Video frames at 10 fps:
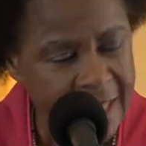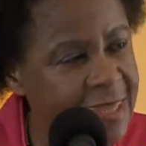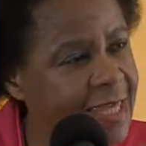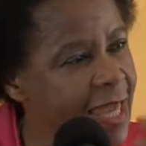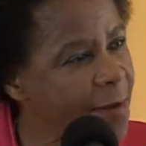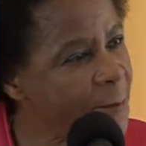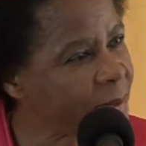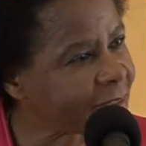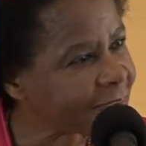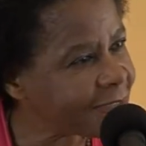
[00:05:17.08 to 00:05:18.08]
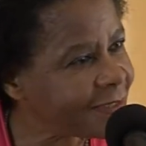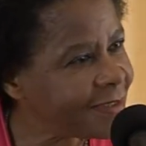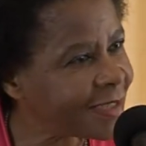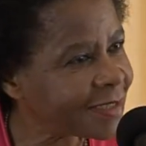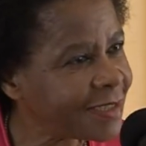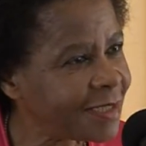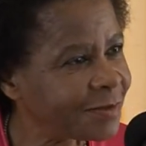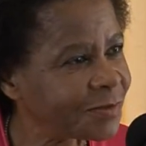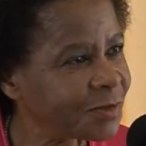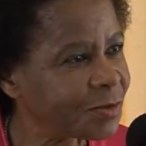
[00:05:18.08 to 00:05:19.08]
The empathy that
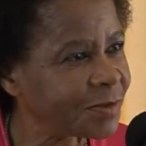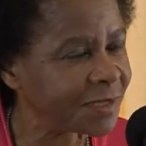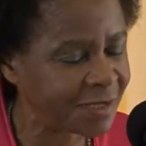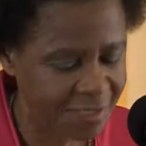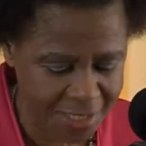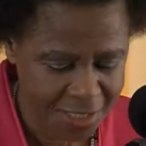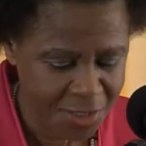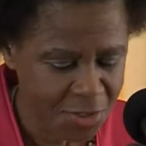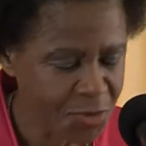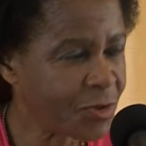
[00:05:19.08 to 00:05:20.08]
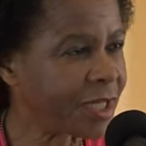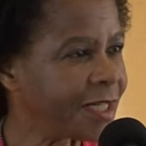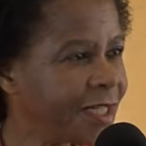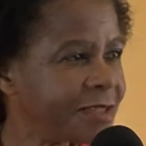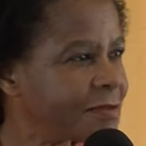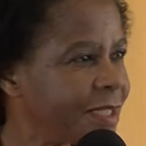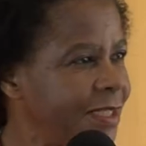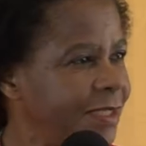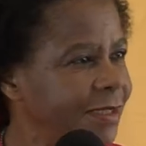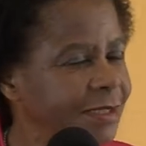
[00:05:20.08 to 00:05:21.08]
comes with, you can
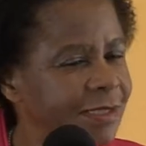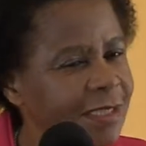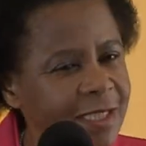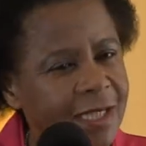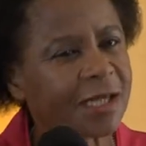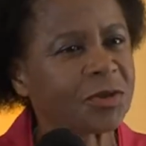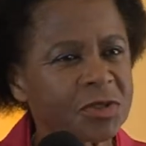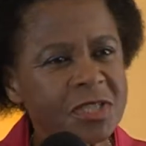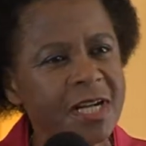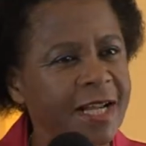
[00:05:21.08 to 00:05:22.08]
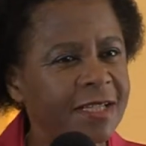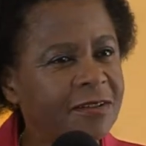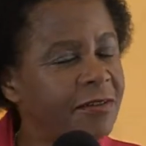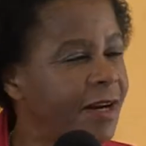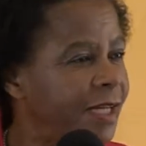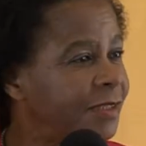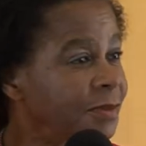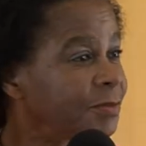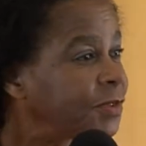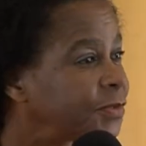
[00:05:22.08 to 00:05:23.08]
literally hear your child cry
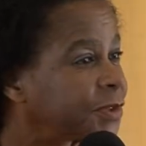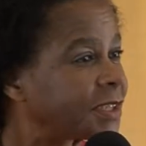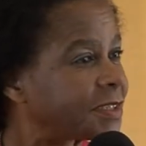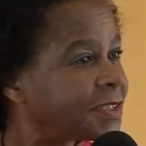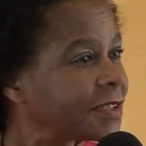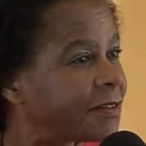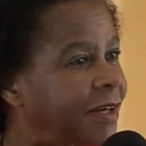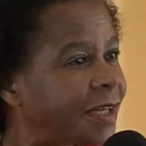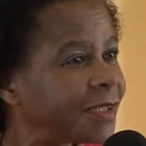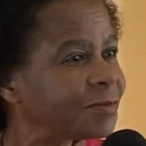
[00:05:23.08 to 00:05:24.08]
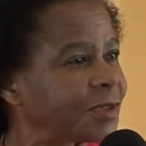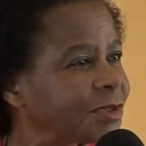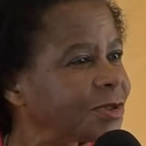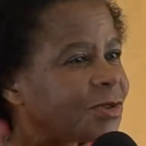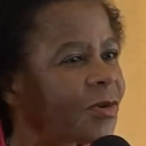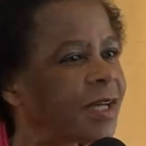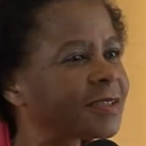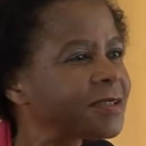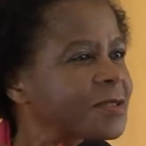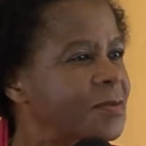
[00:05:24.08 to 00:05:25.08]
even before they start crying because you
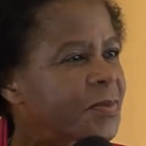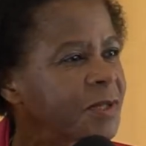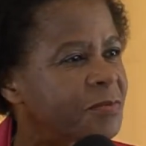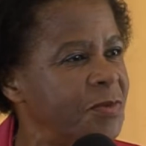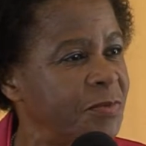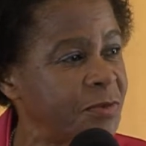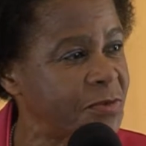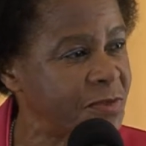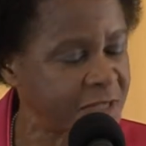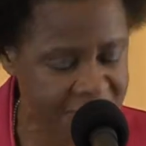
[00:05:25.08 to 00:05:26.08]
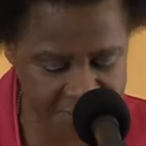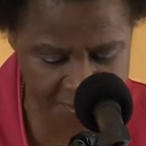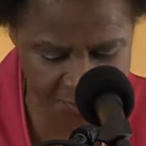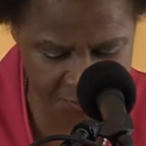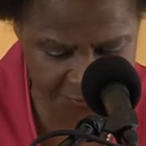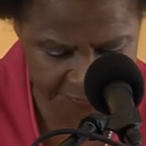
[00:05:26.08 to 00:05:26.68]
anticipate people's needs and so on.